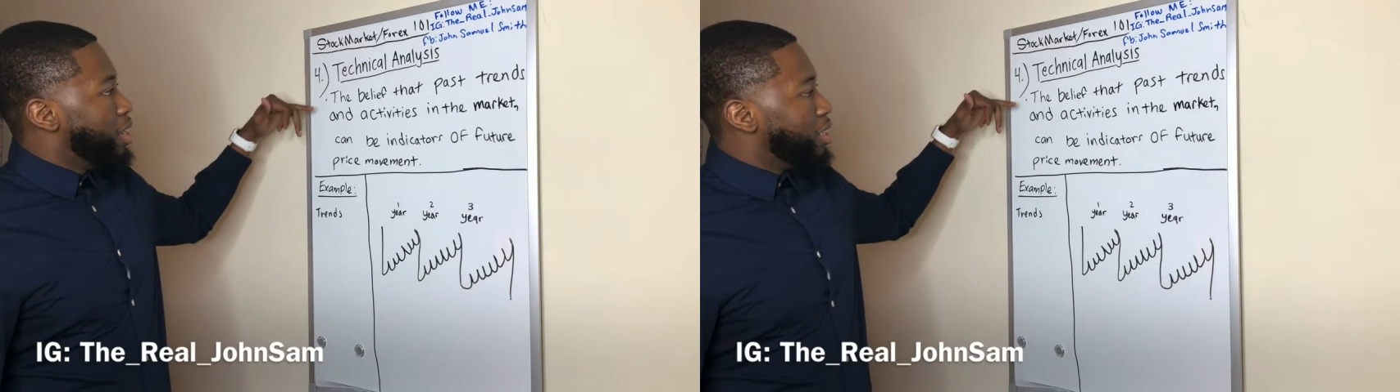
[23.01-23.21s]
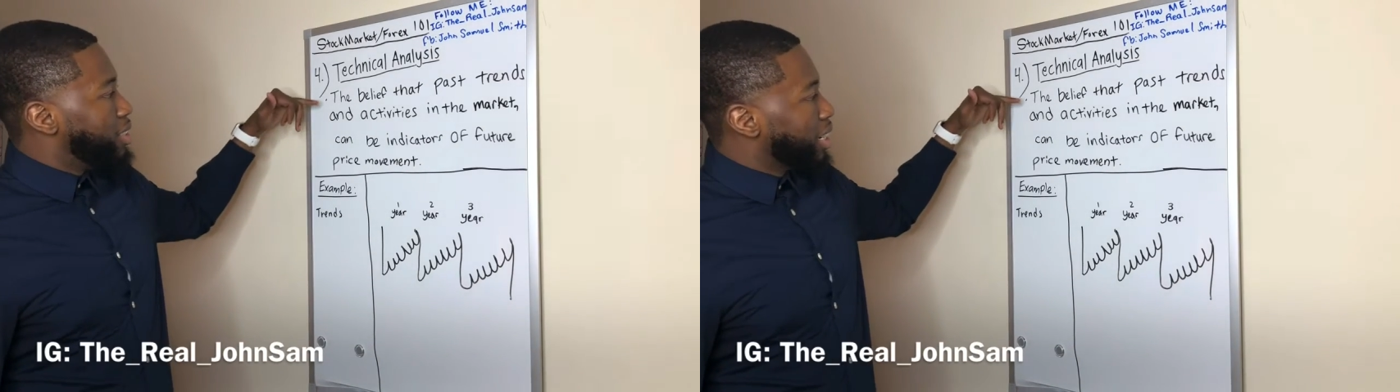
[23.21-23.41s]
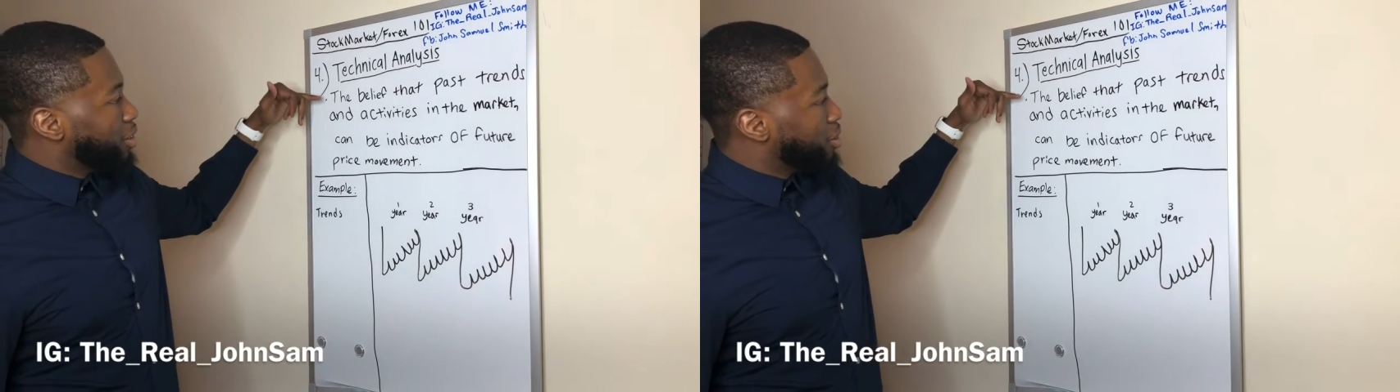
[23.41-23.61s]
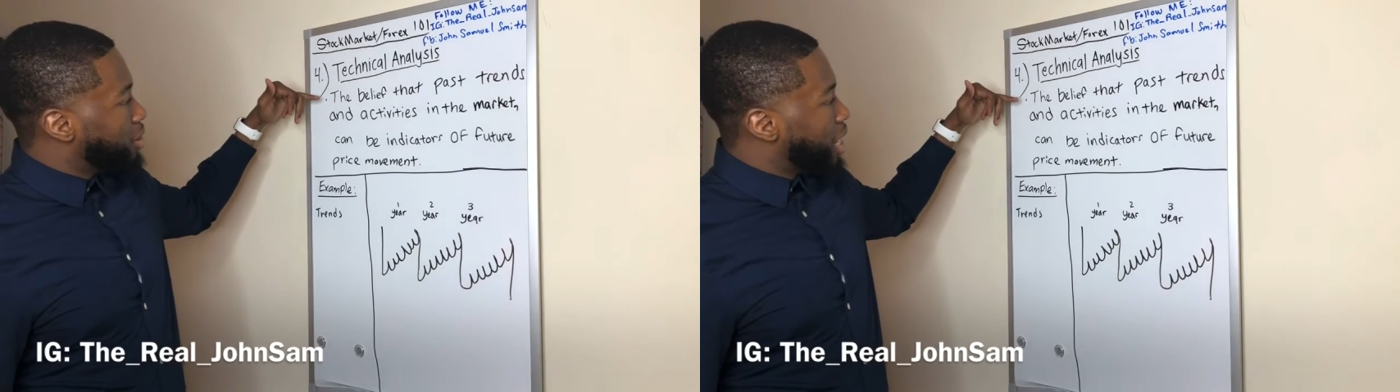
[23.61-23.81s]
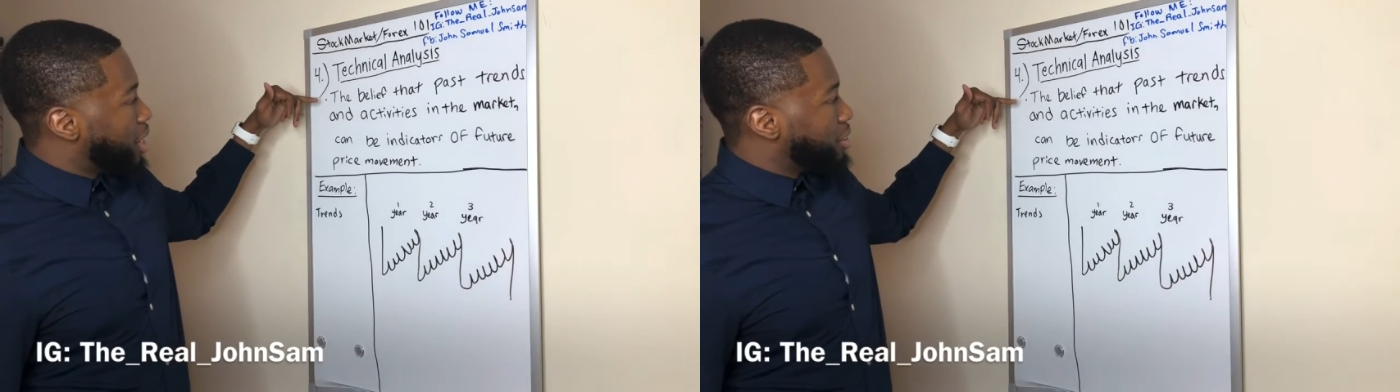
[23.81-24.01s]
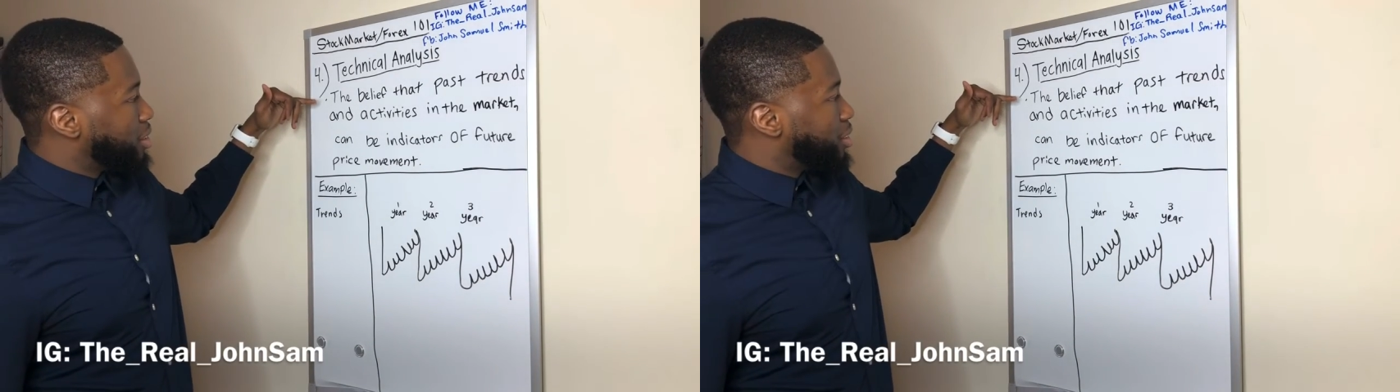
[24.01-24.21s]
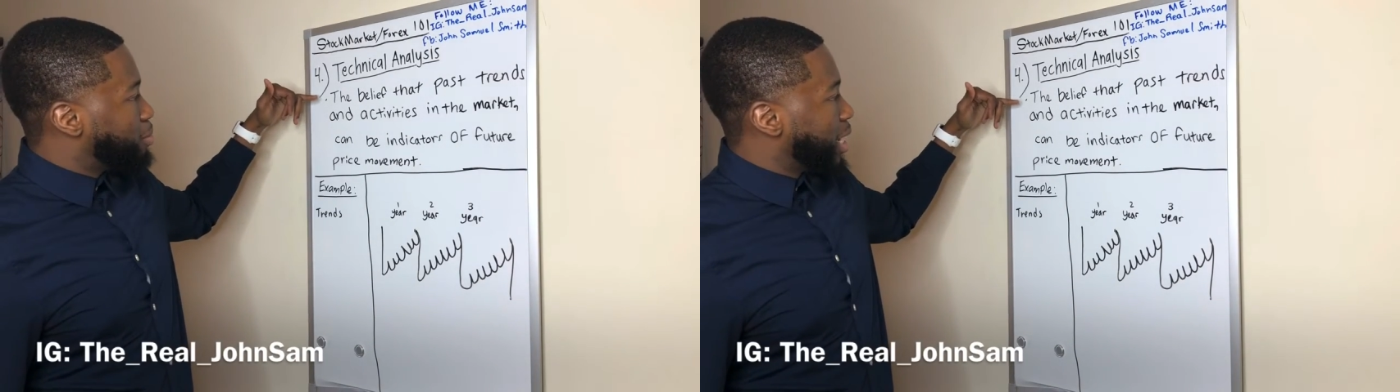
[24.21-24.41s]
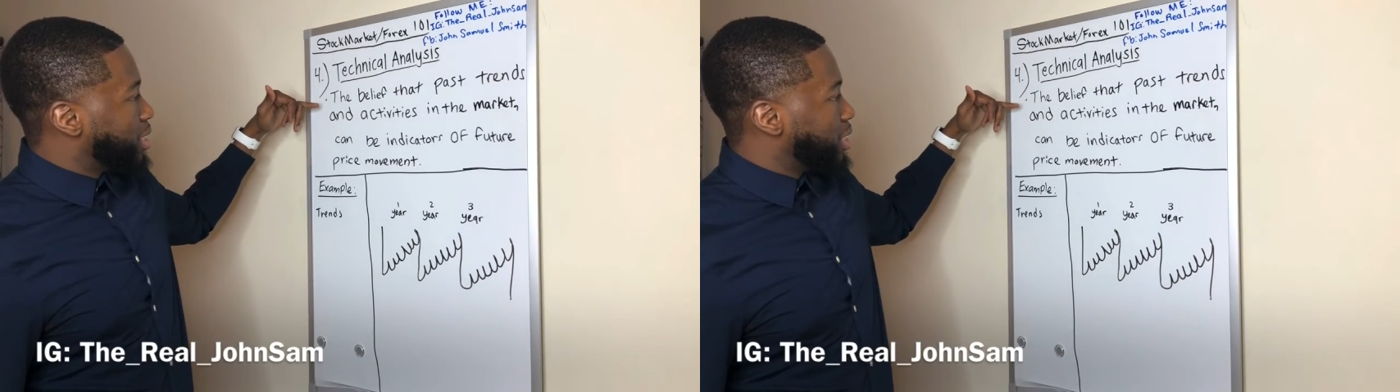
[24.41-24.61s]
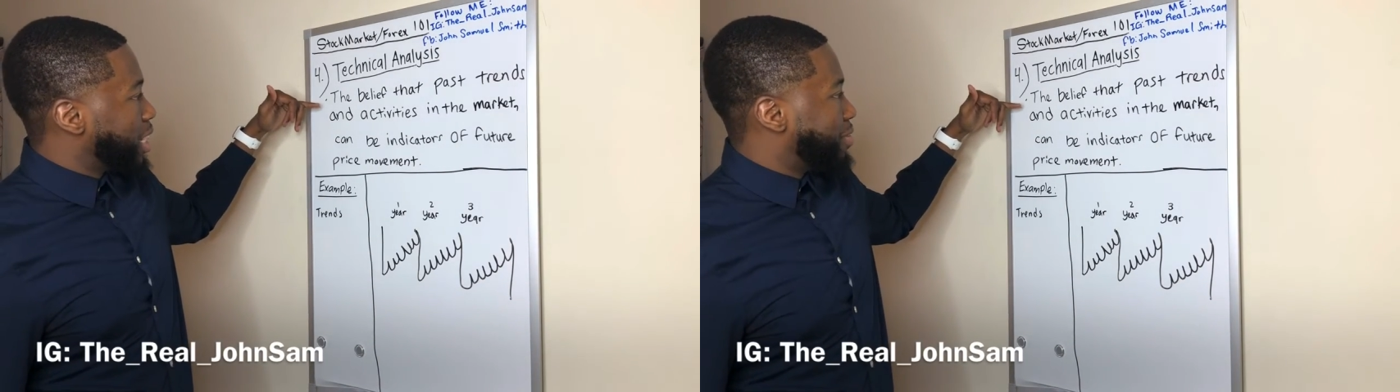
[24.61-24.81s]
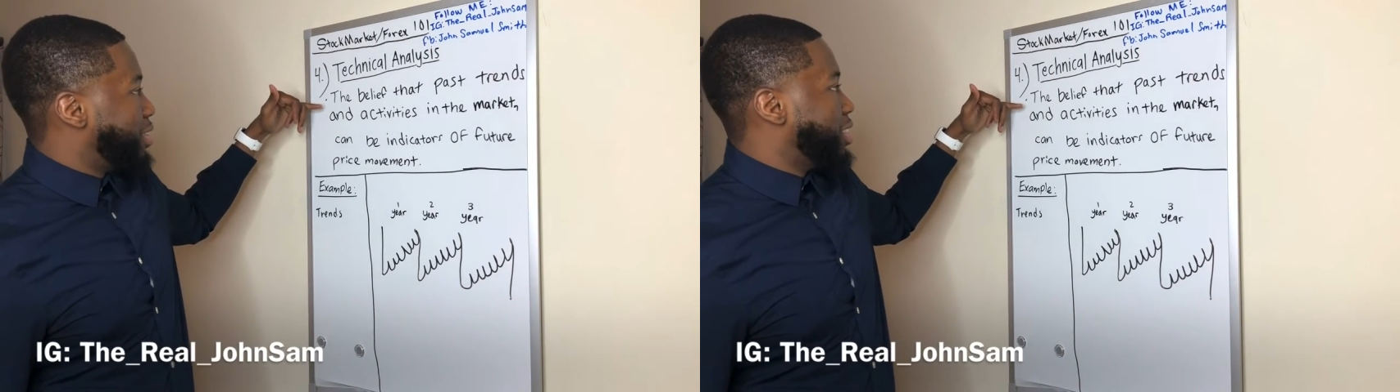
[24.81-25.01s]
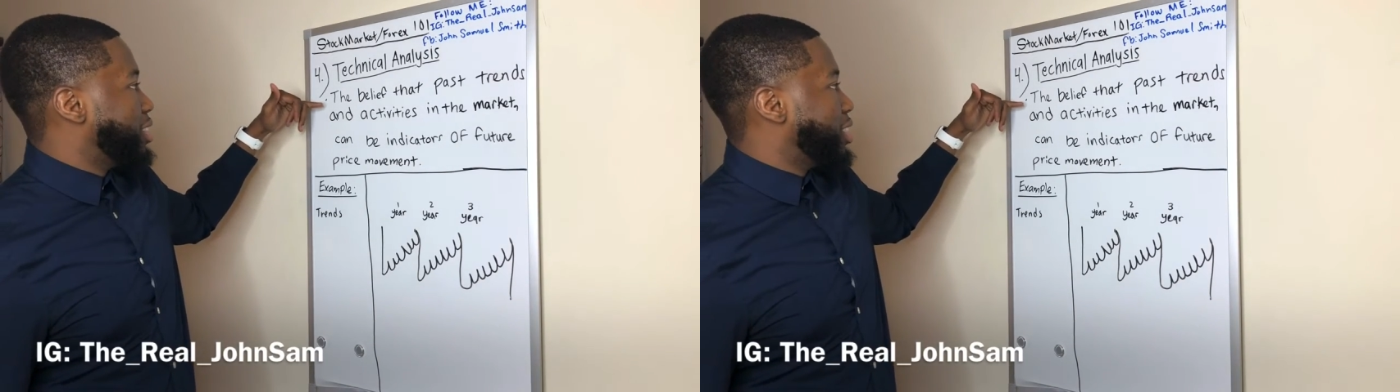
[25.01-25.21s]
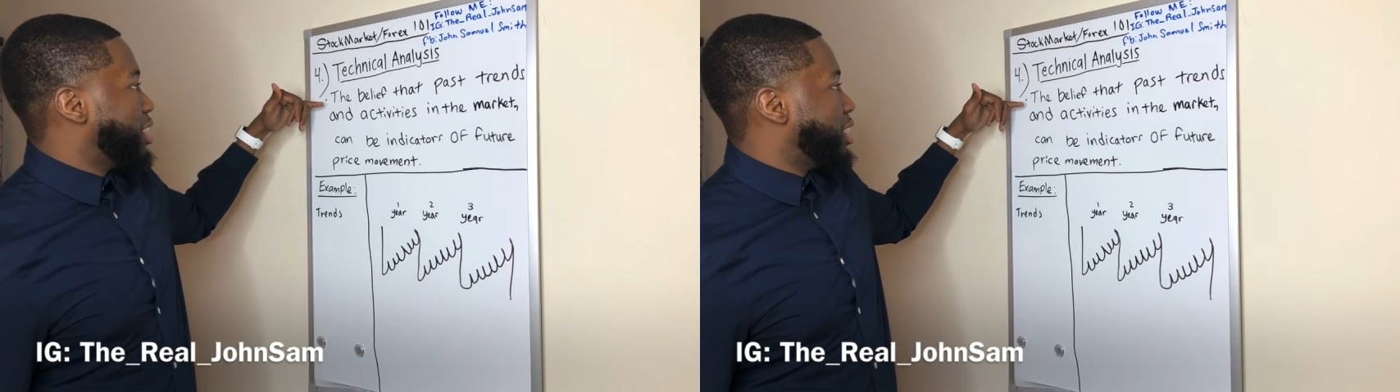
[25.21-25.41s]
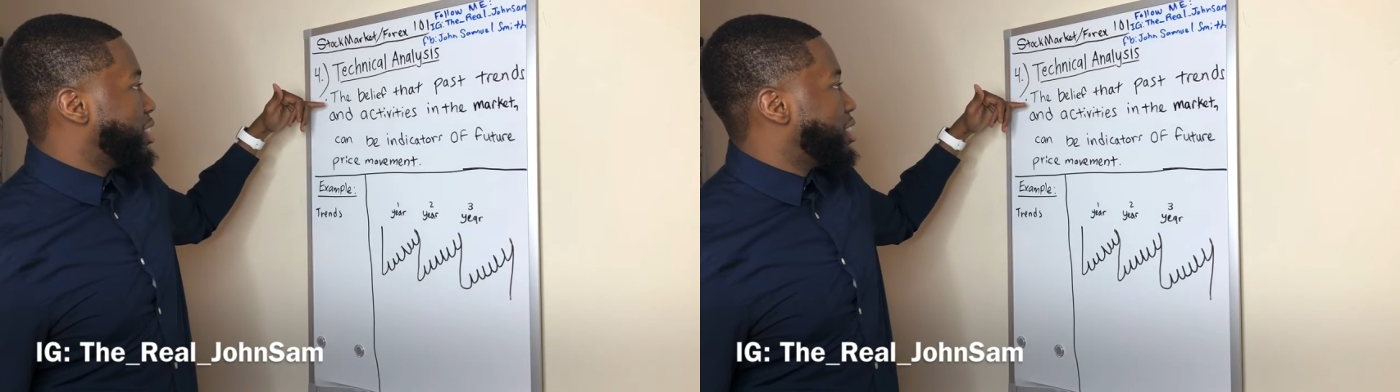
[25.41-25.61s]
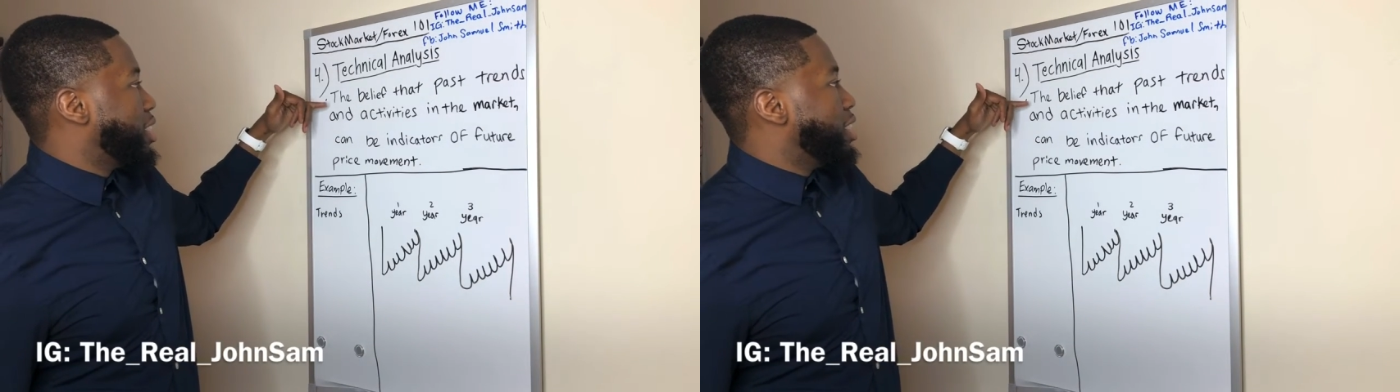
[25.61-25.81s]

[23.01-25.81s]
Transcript: Technical analysis basic definition is